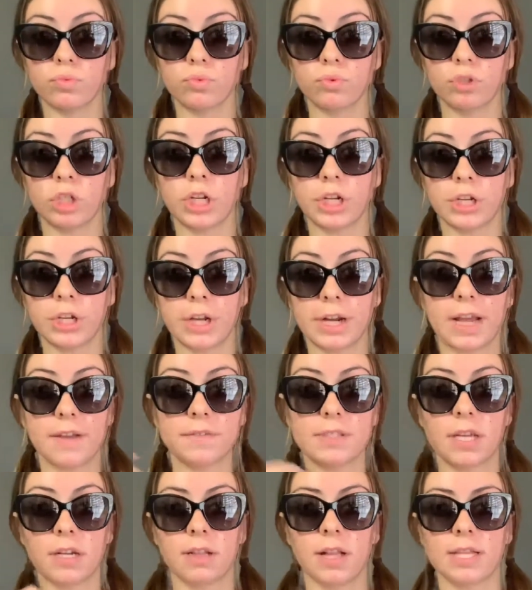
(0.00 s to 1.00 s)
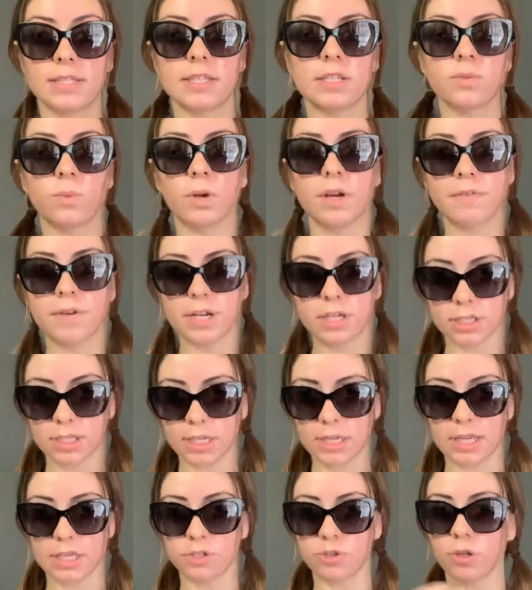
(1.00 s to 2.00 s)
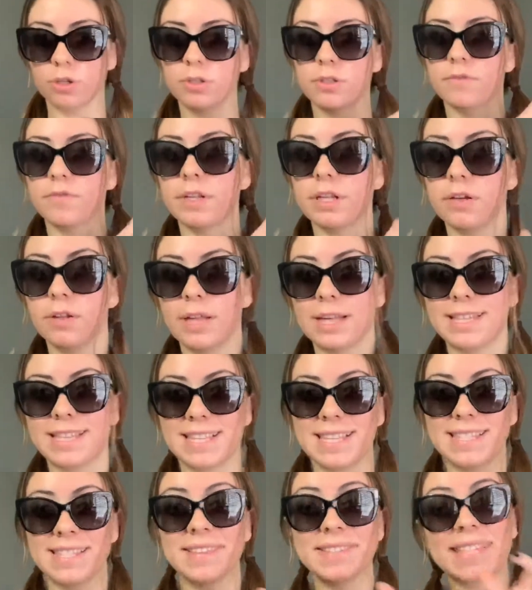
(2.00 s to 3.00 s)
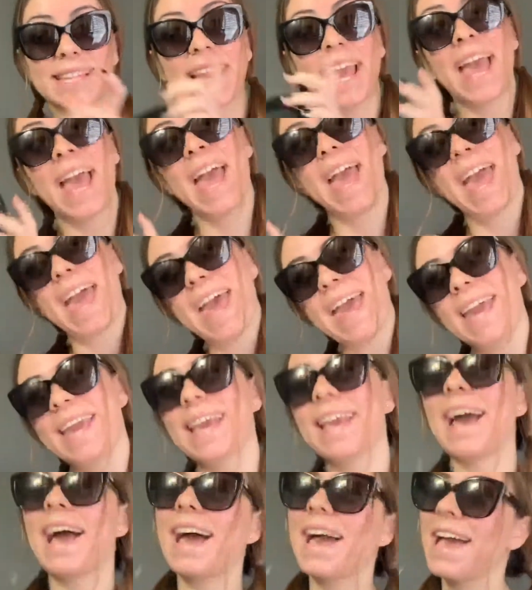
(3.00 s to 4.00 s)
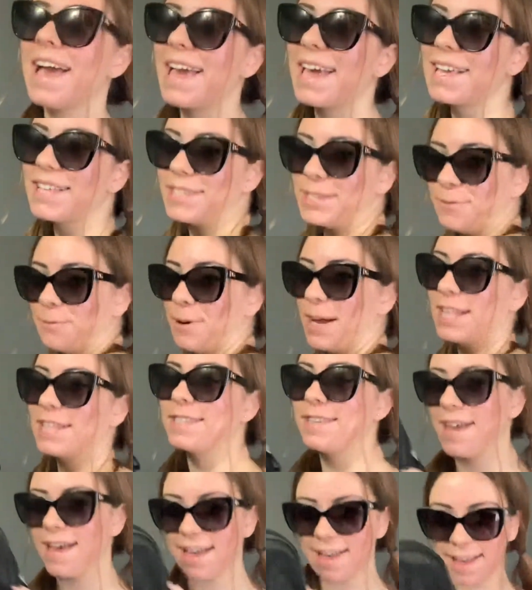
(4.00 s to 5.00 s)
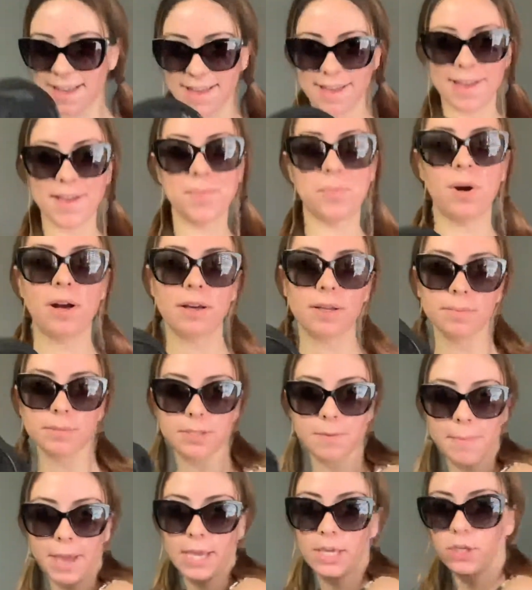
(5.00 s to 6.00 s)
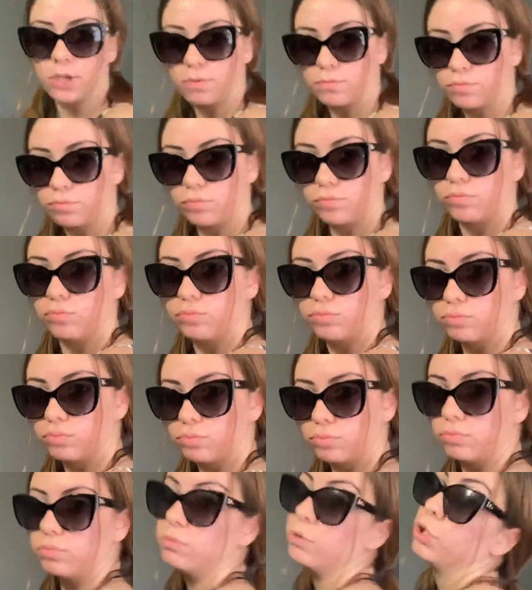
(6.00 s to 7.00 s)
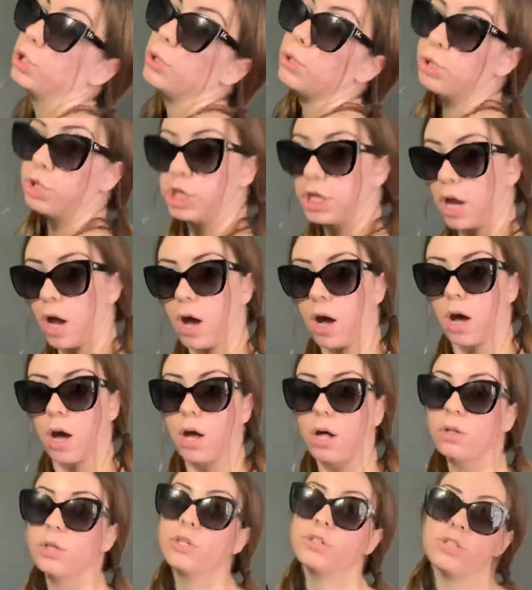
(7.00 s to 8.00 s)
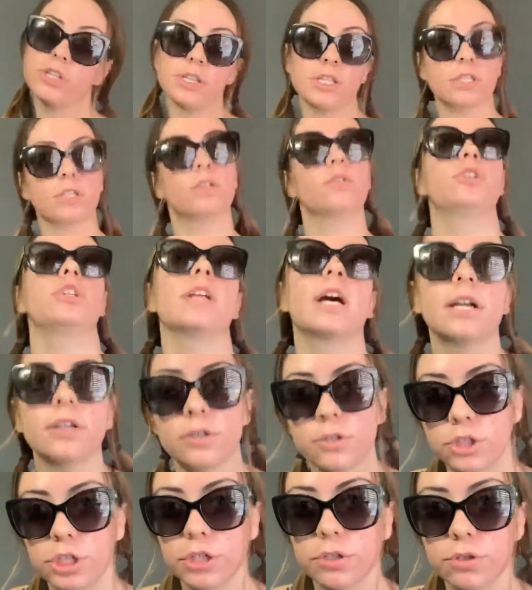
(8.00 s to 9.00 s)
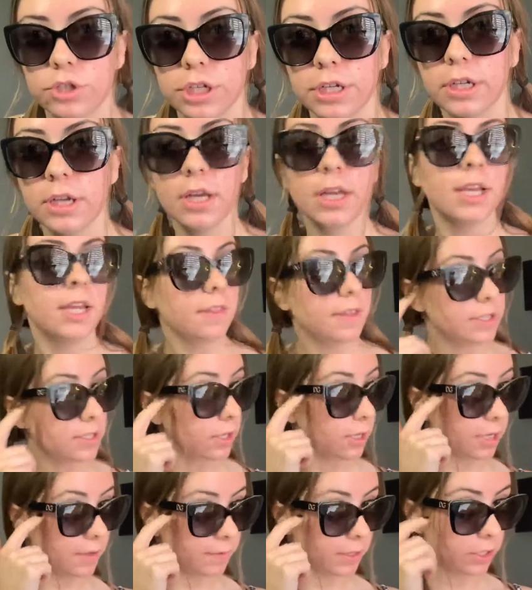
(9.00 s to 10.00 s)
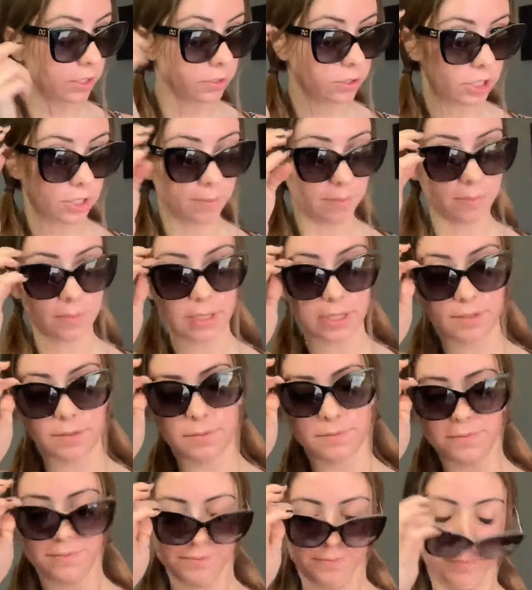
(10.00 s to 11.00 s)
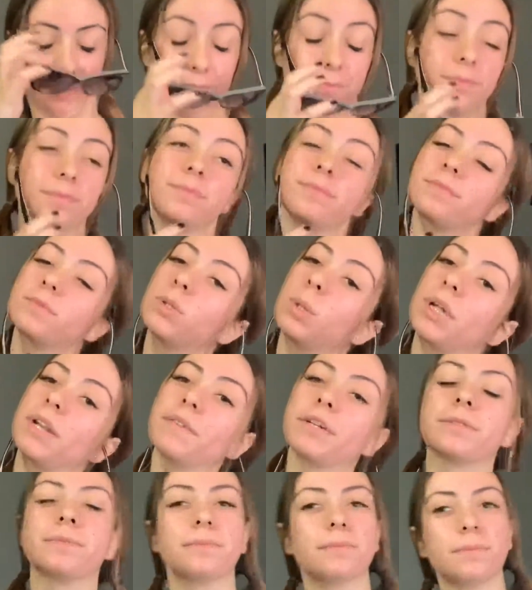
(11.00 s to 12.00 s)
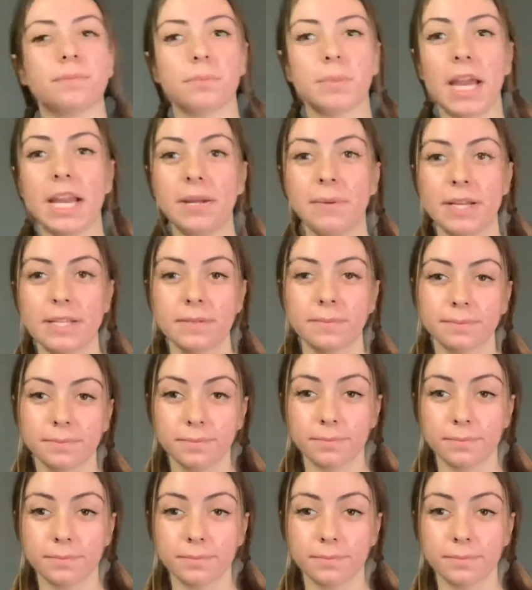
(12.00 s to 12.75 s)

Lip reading: you know, you gotta have sunglasses. What if I just like intro'd the video like this? I was like, hey guys, what's up? Welcome to my Gucci haul. Gucci this, Gucci that, Gucci, Gucci. These aren't even Gucci, but whatever. Anyways,